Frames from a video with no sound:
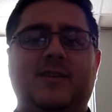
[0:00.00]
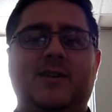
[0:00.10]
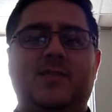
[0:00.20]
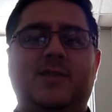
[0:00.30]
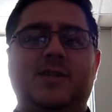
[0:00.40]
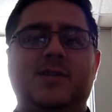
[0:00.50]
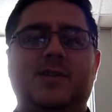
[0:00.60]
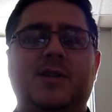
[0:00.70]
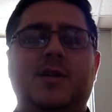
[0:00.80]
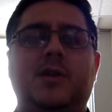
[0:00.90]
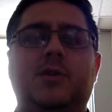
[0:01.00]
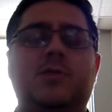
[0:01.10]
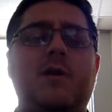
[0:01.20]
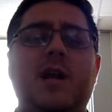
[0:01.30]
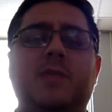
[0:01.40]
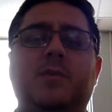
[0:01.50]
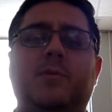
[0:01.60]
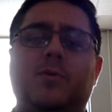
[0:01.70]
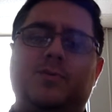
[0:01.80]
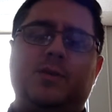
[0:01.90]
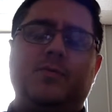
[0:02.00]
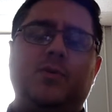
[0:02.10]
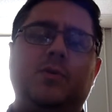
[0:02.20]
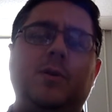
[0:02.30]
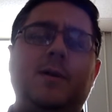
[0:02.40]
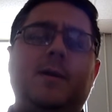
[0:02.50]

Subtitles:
letter because you're trying to be personable